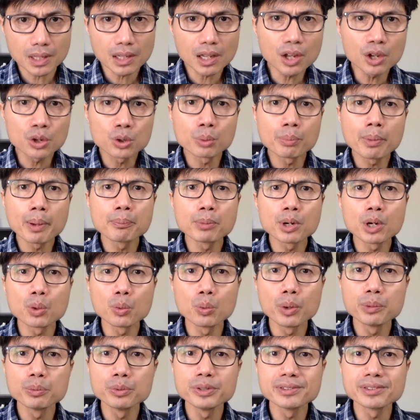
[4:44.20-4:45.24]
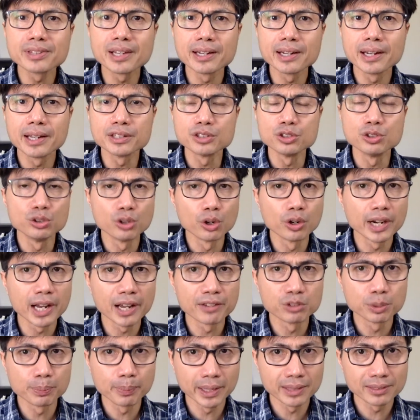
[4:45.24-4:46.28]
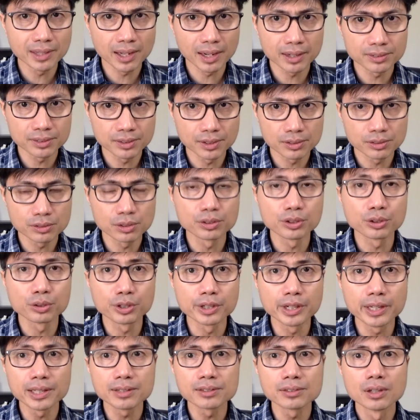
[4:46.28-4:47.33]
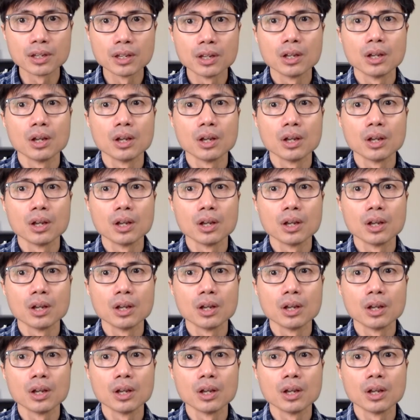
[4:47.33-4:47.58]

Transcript: Remember when we said that you don't have to pay taxes on the earnings?